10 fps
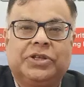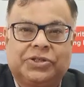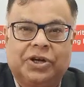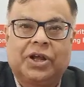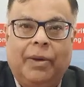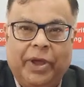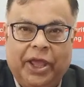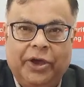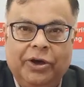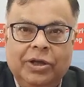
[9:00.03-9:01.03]
minister
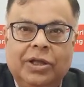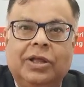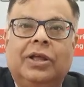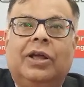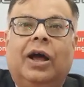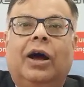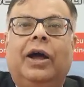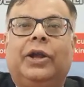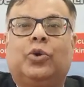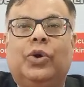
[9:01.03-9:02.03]
coming here,
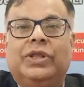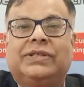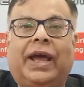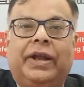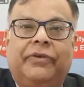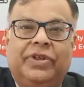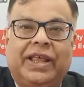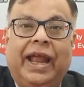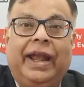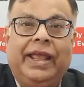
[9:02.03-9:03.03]
uh, it coincided with
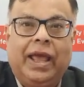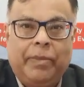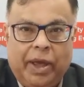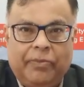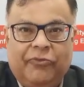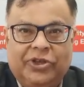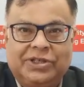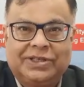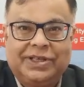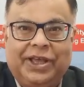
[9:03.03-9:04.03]
ADMM,
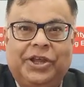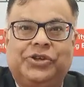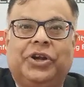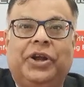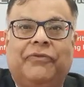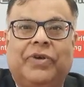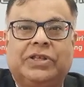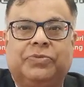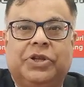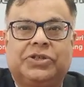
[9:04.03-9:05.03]
which is the Asian
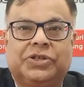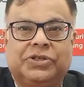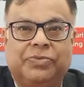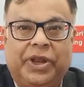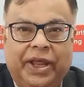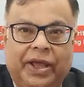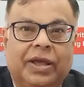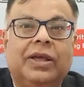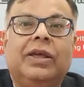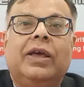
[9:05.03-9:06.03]
Defense Ministers meeting.
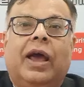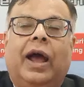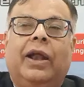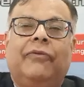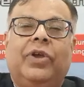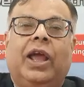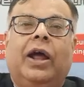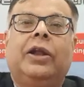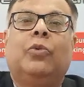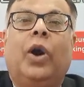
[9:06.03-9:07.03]
And we
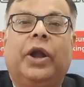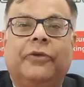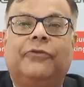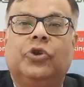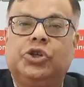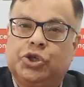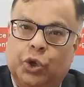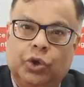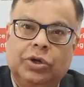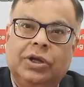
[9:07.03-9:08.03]
had a wonderful
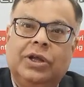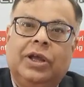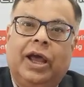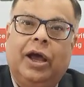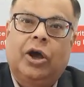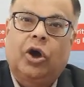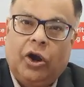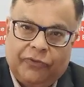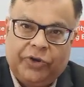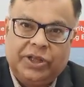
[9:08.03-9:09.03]
show, uh,
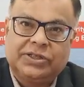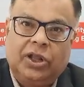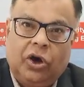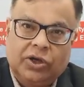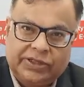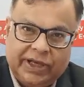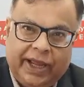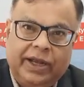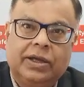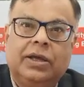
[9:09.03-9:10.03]
conference
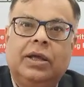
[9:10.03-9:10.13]
alongside